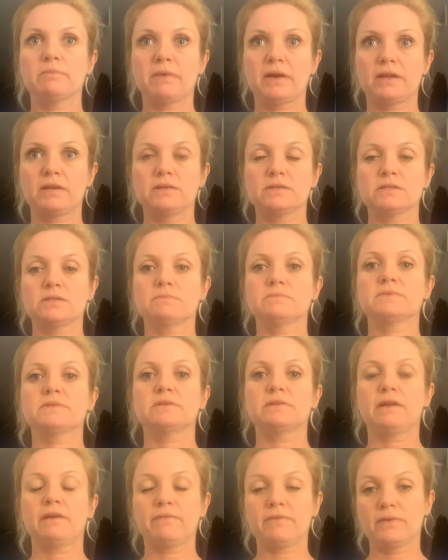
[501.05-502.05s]
mechanisms
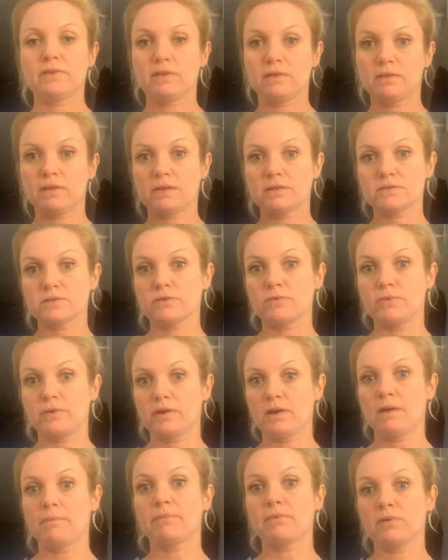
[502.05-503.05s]
and everything that's going
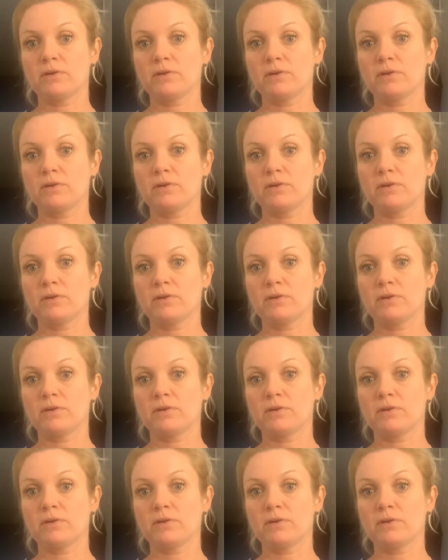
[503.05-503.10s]
up